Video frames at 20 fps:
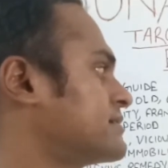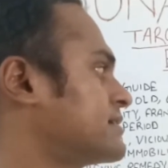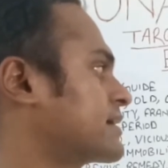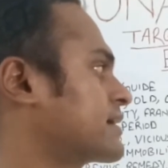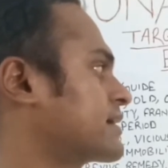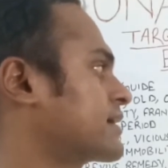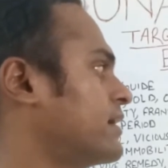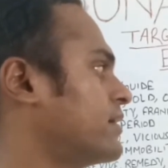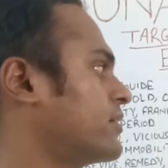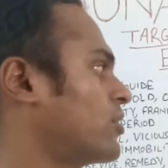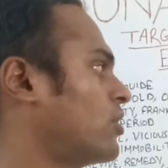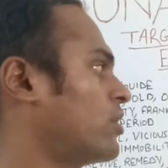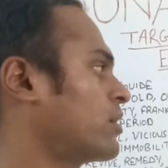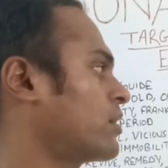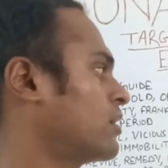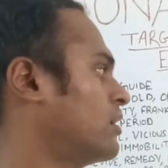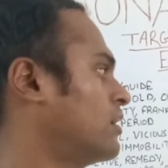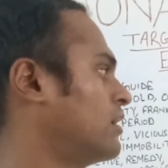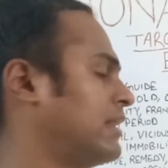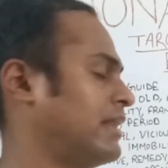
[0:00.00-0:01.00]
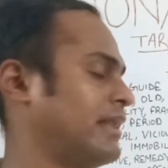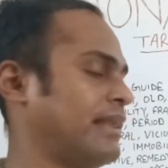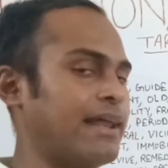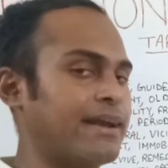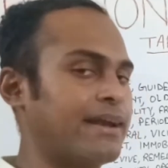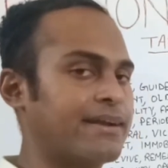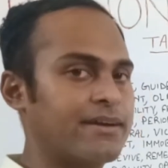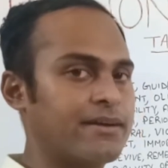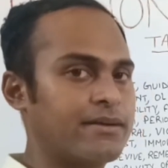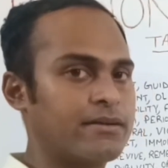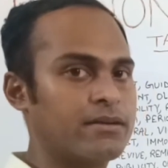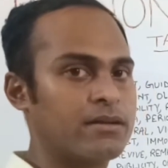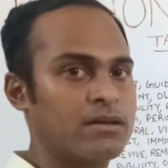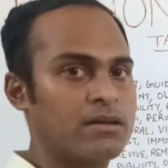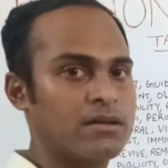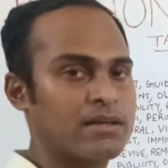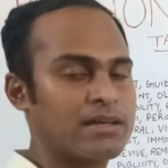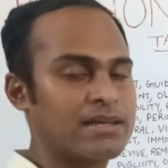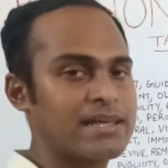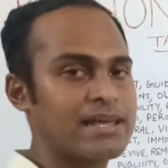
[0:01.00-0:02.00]
secret or
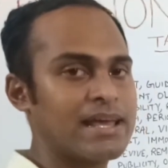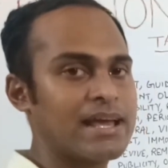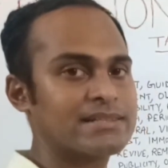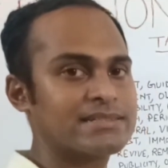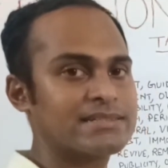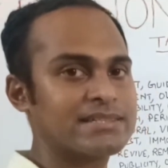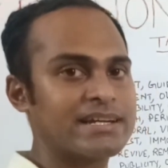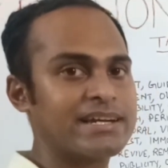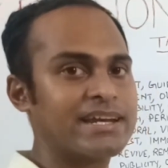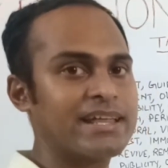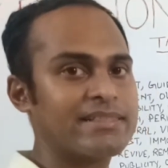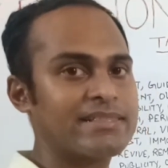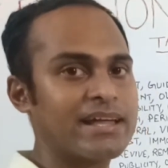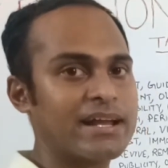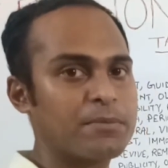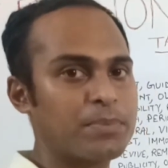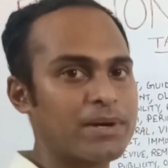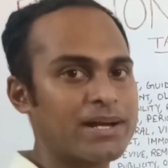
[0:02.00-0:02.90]
latent. He has hidden that